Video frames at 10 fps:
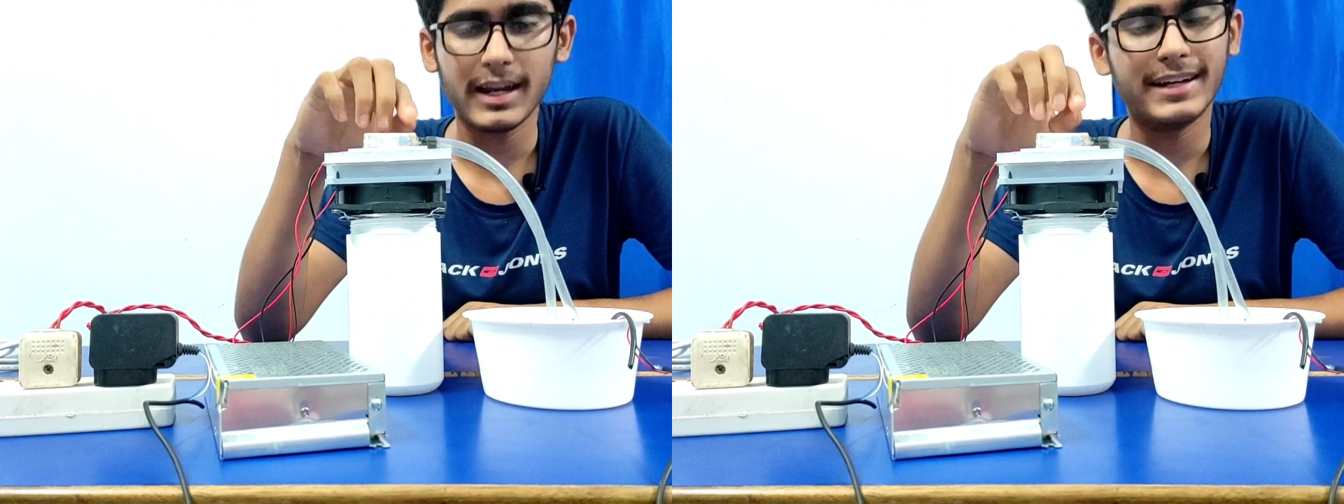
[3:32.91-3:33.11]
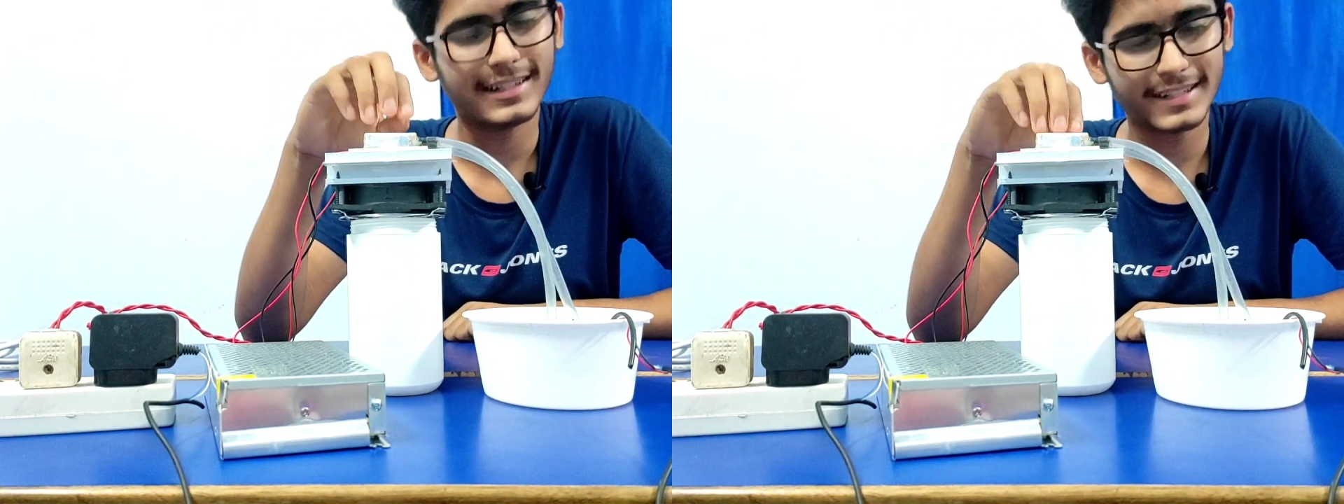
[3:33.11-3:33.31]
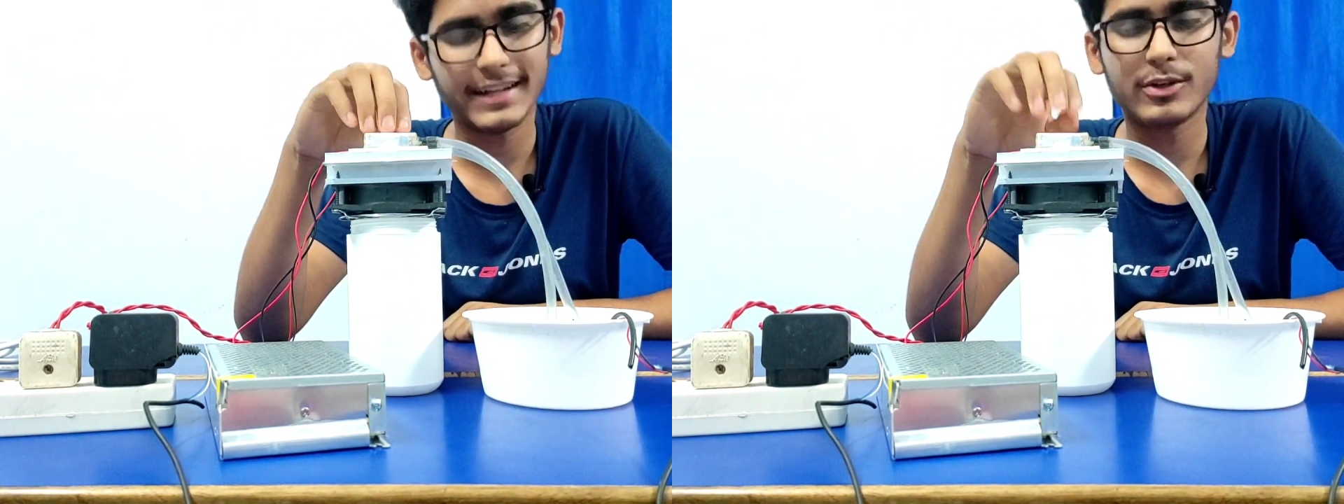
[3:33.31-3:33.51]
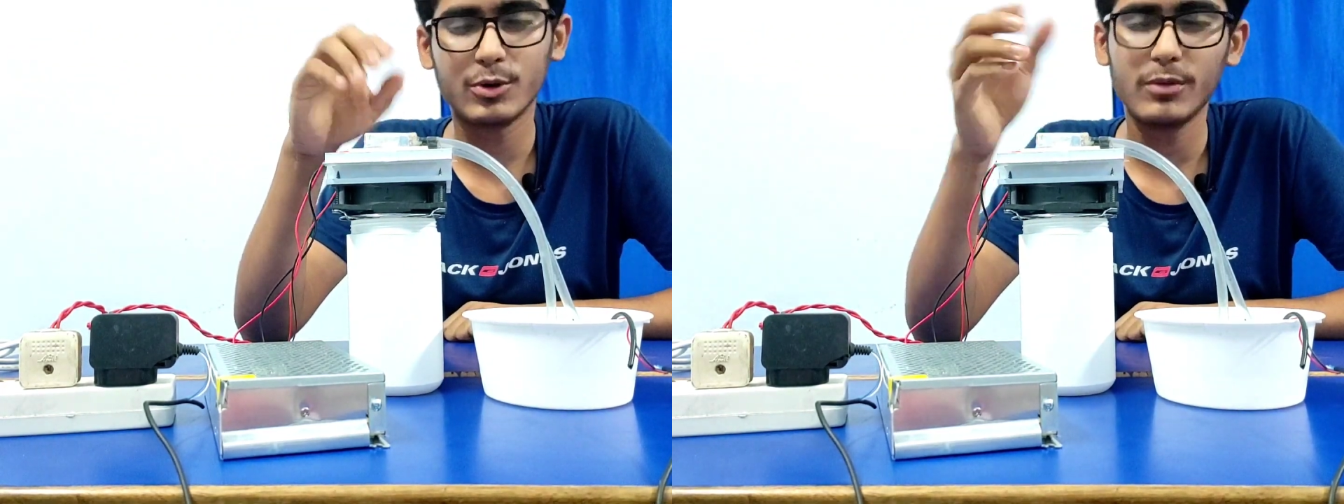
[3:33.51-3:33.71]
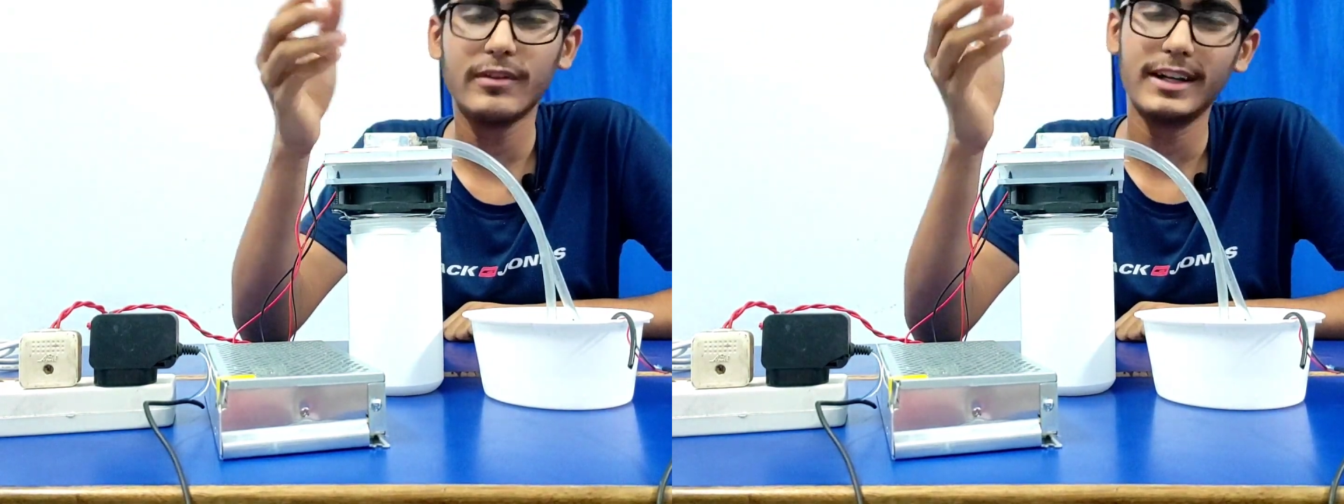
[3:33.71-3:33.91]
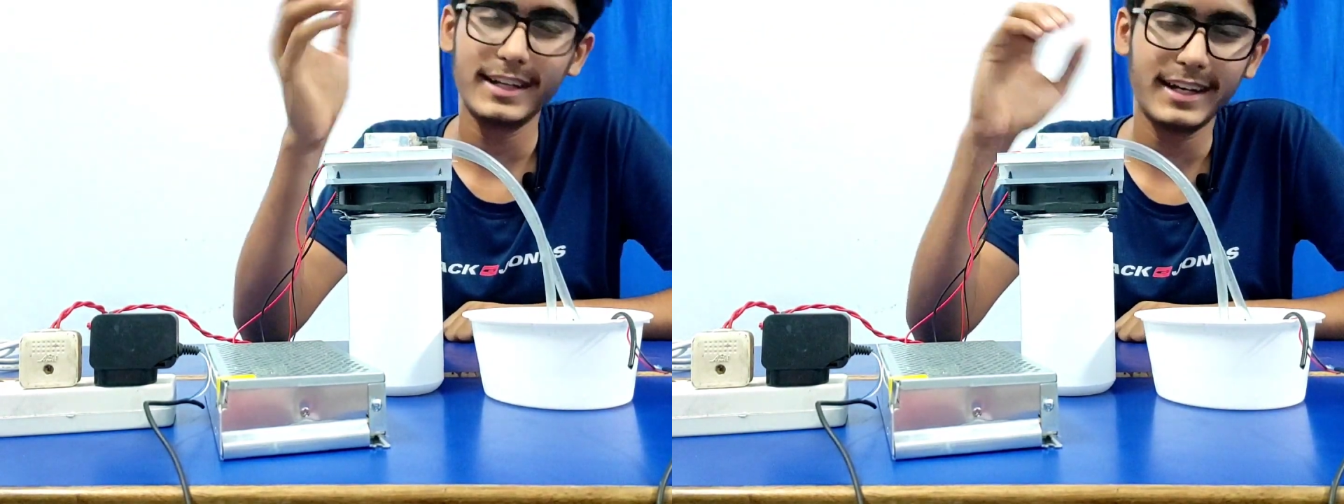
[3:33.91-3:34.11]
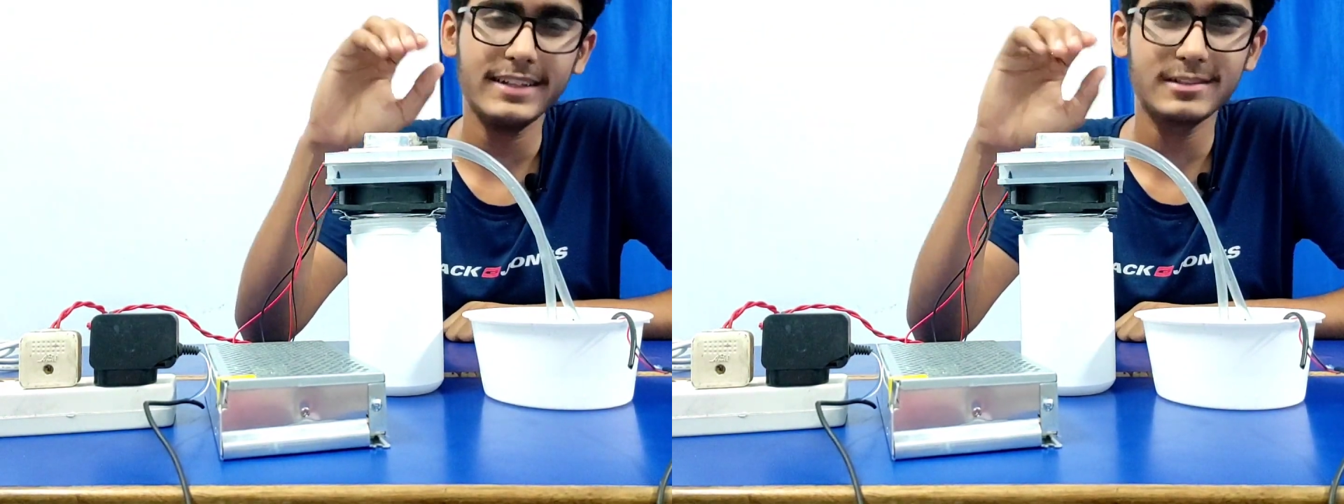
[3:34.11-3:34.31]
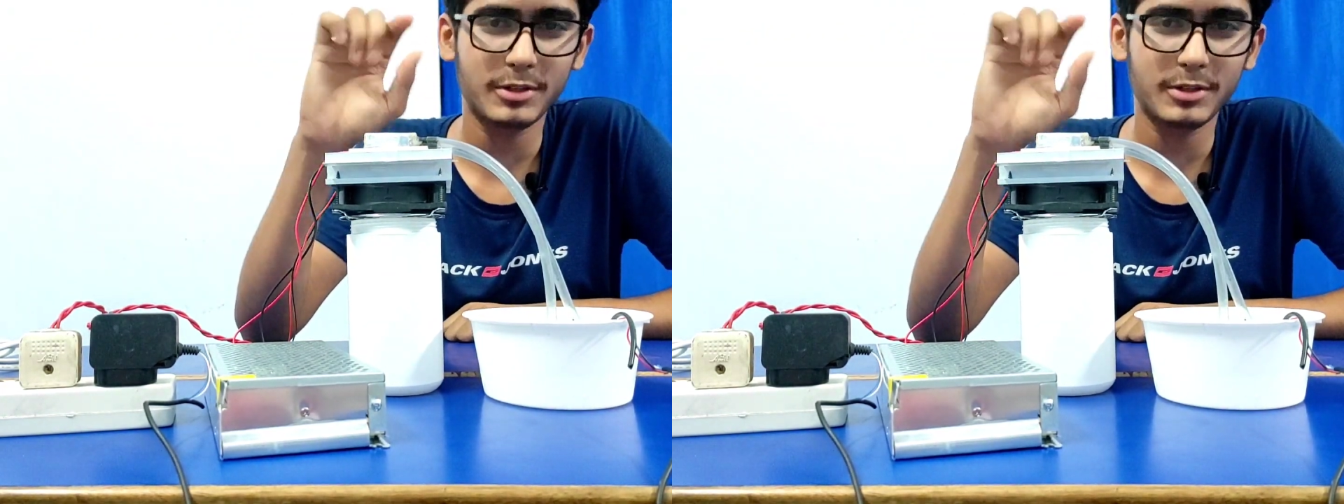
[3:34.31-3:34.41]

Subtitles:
and it can go very less,